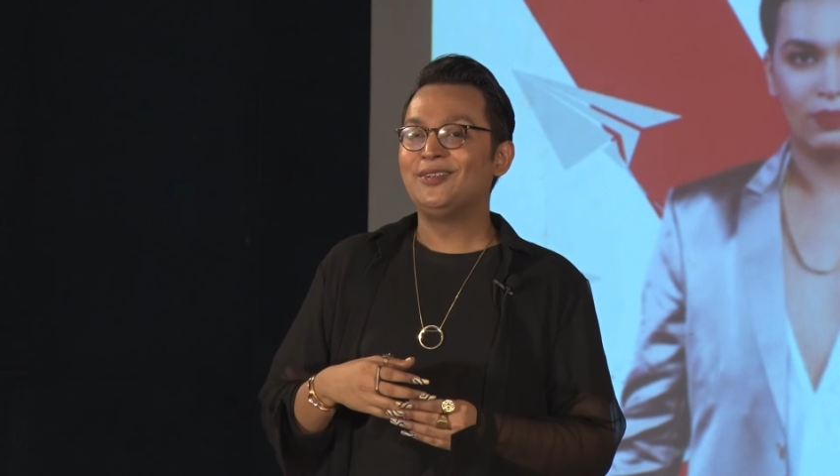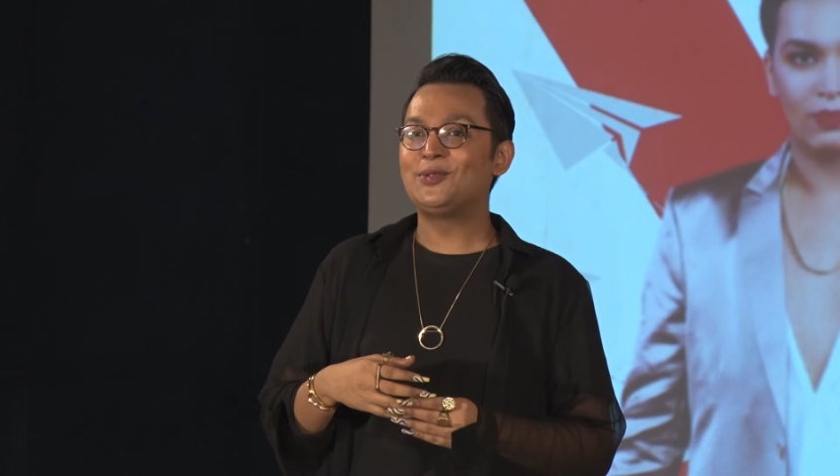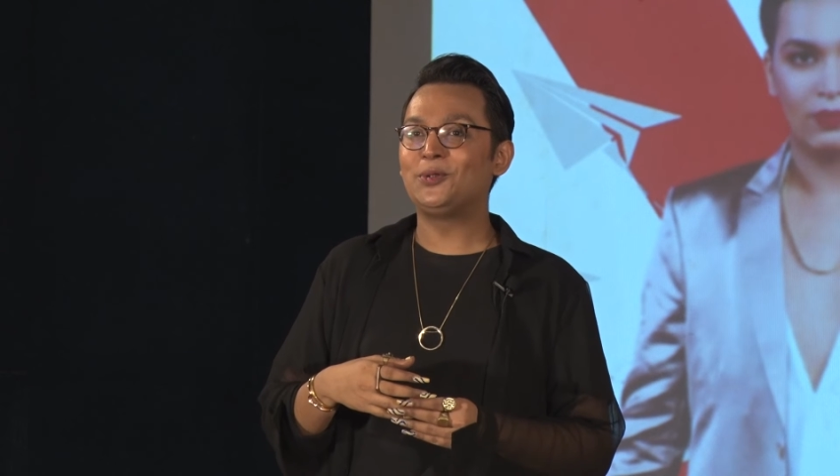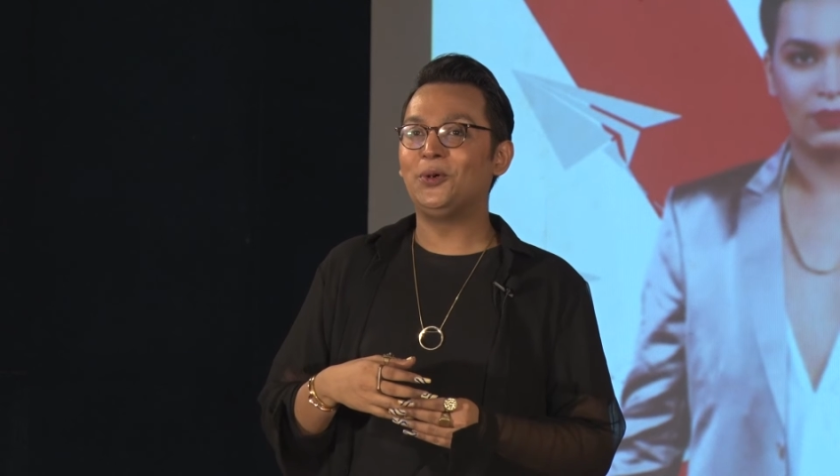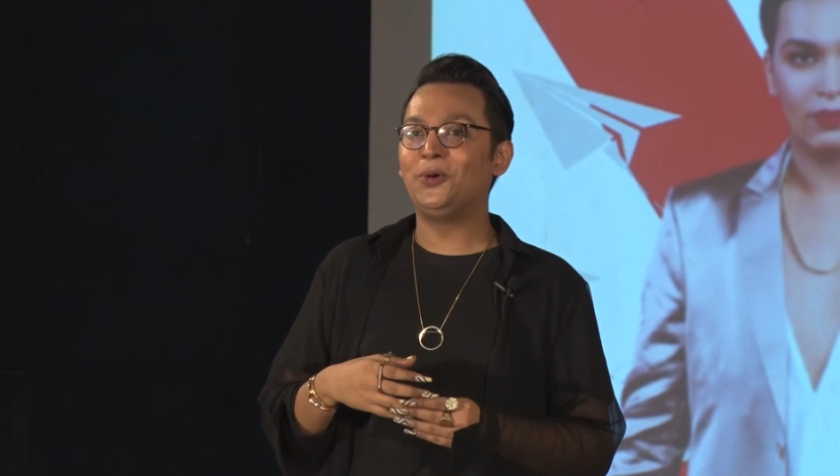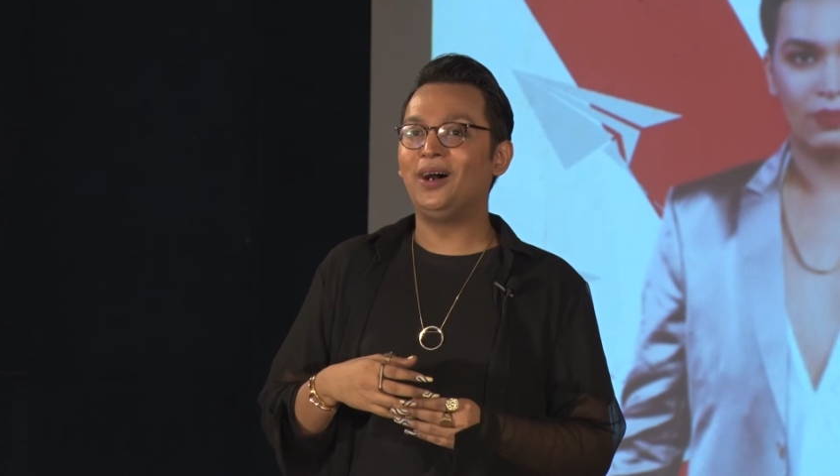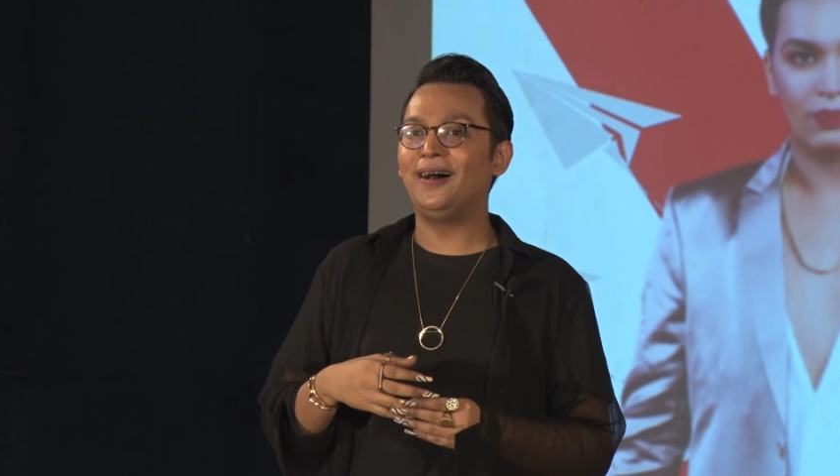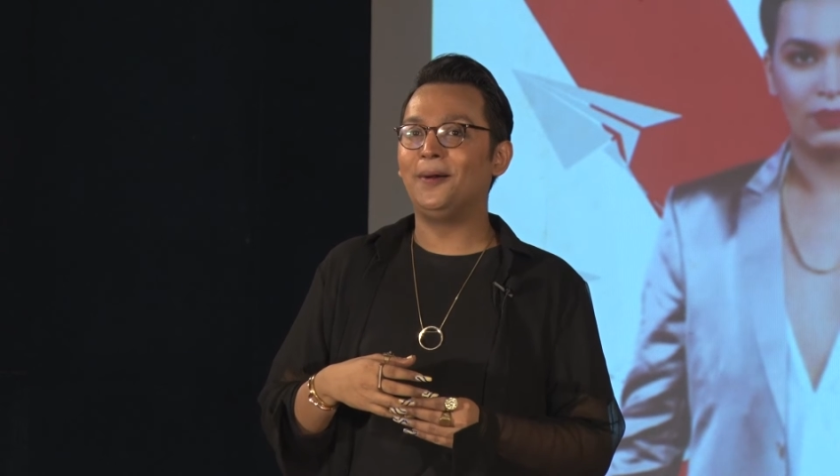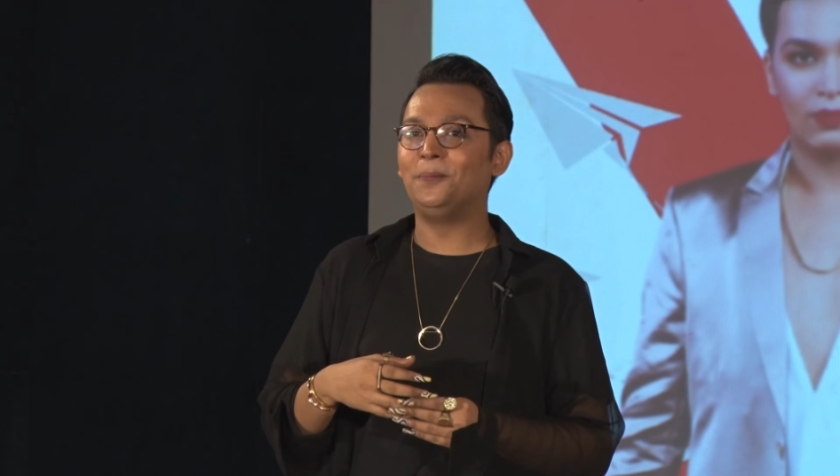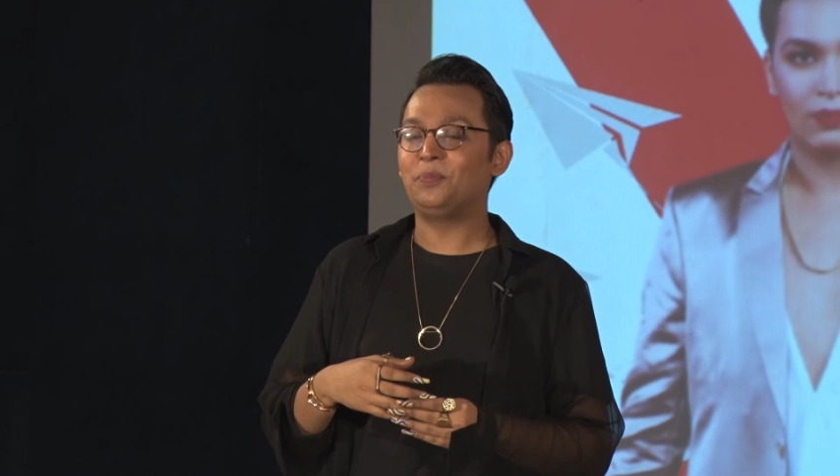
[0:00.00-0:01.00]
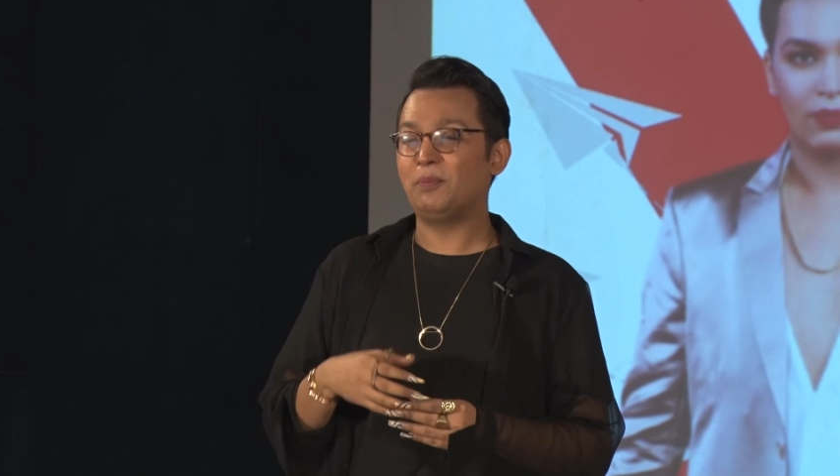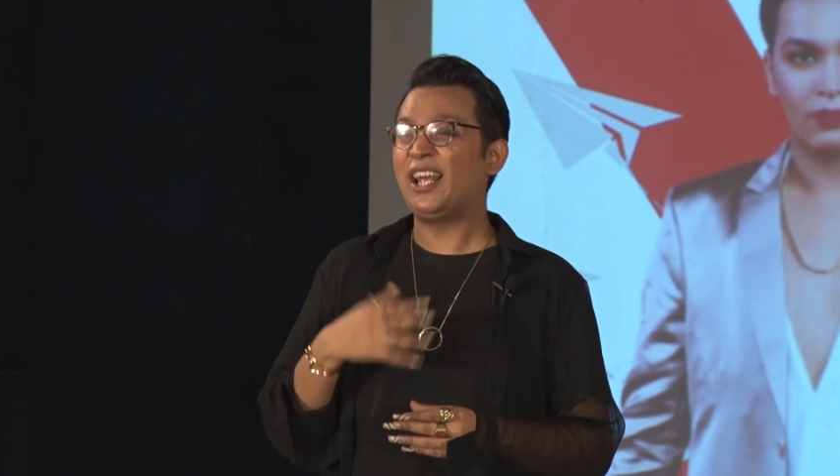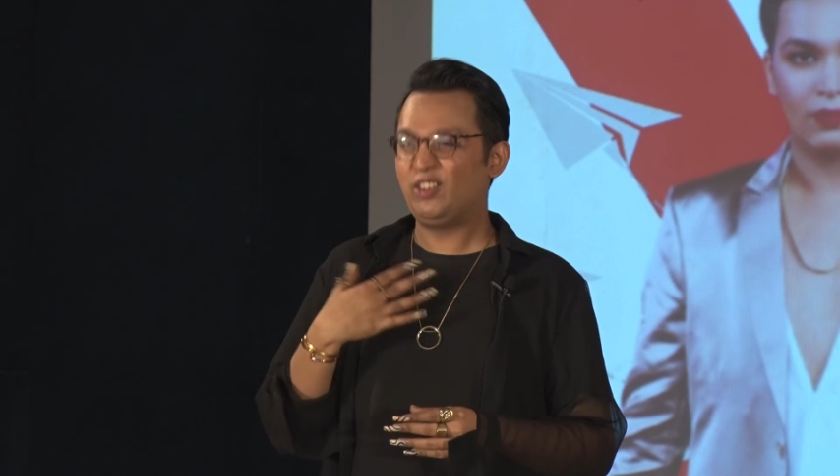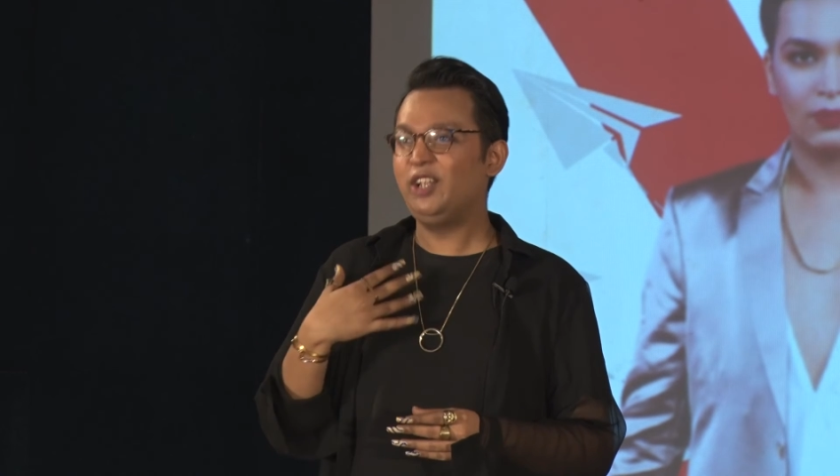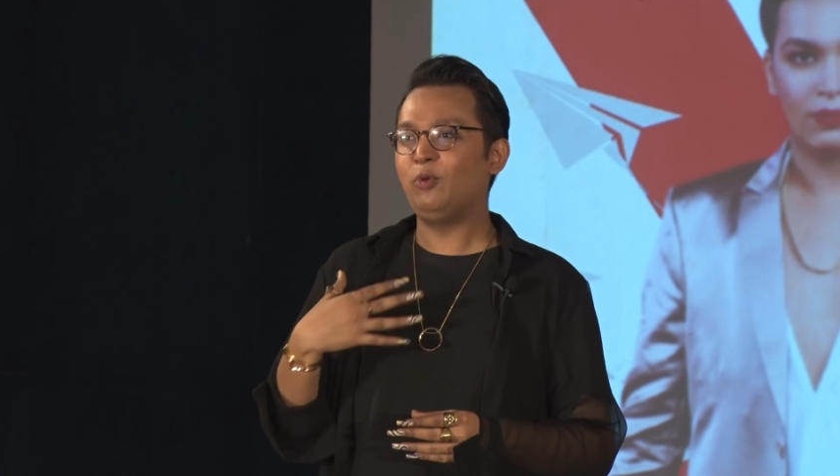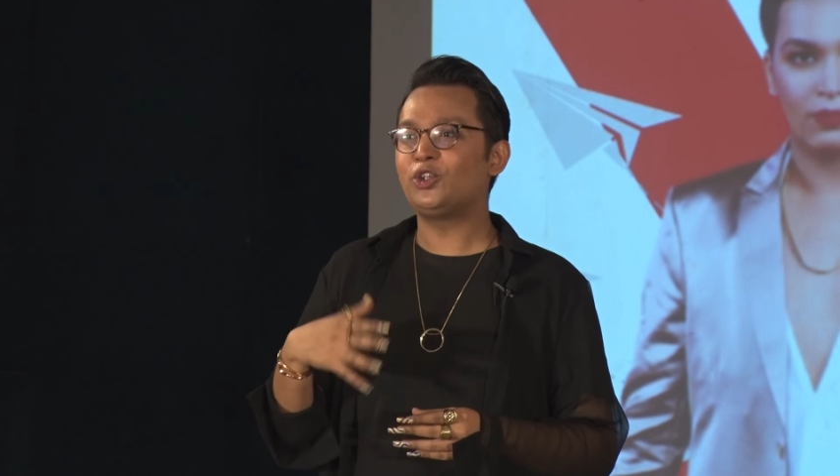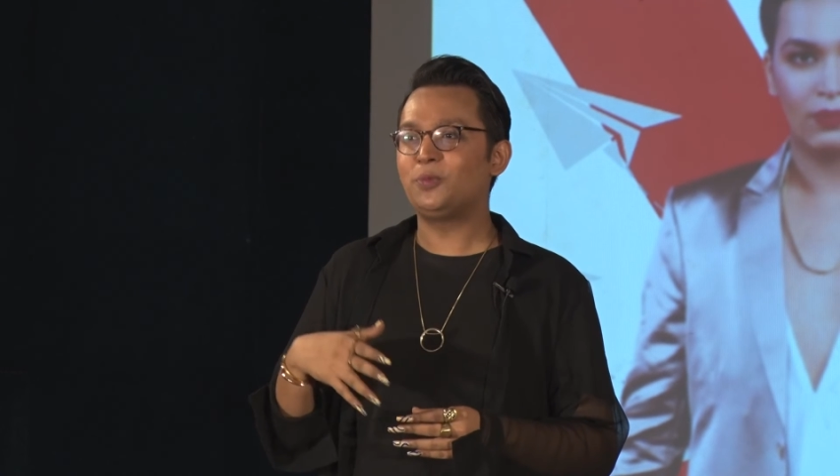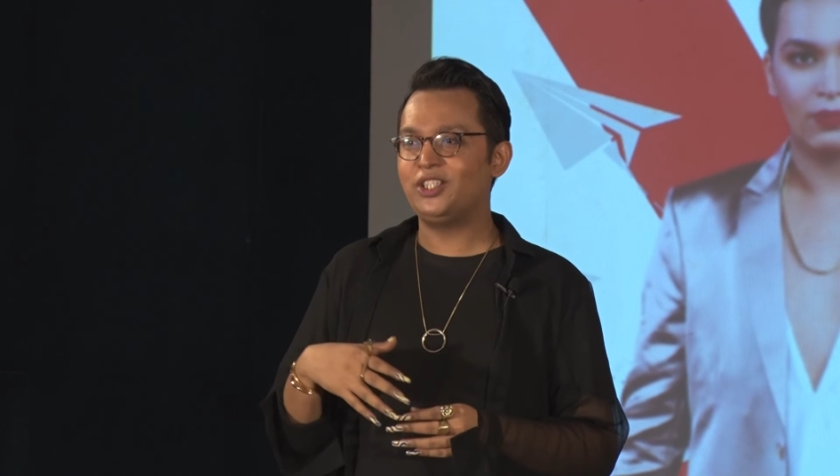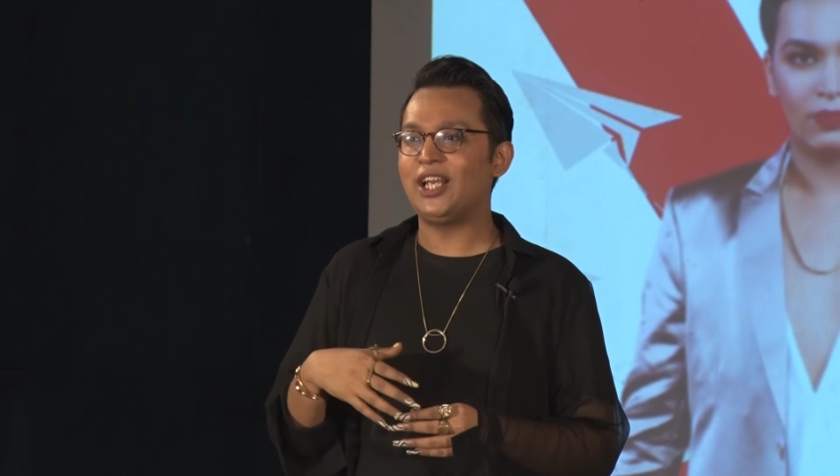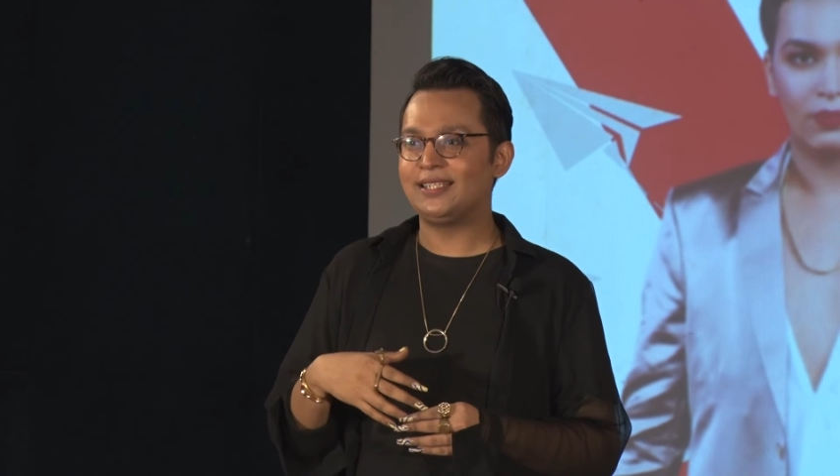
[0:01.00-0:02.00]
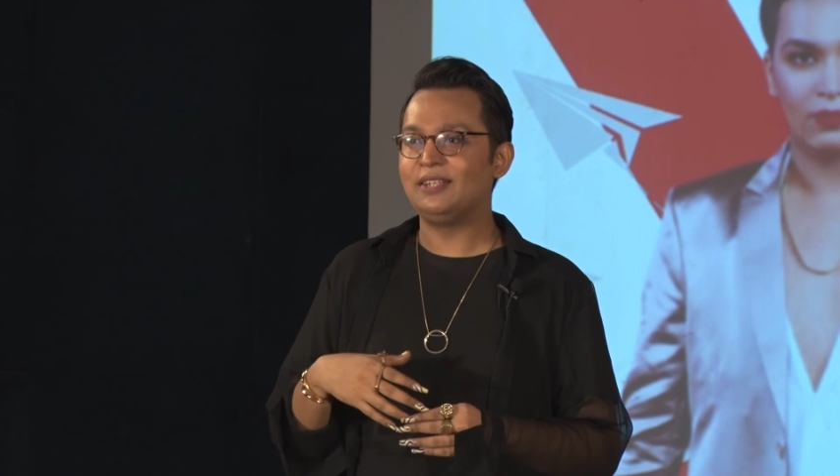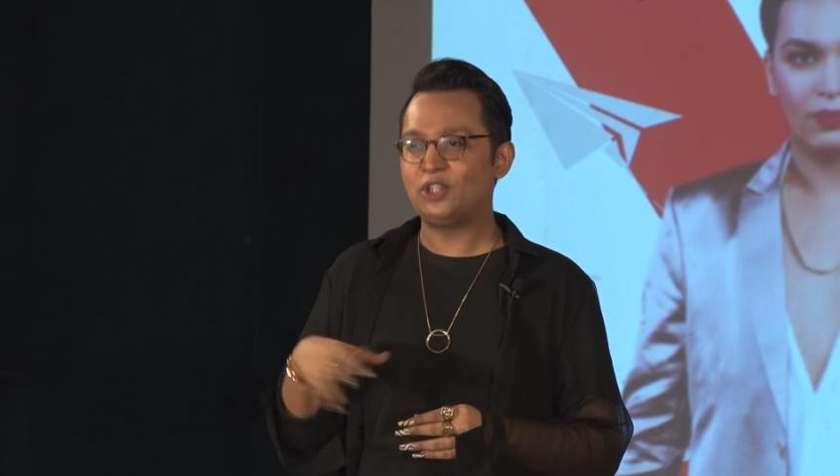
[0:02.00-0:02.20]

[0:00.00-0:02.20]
So, but I really want to be Gen Z,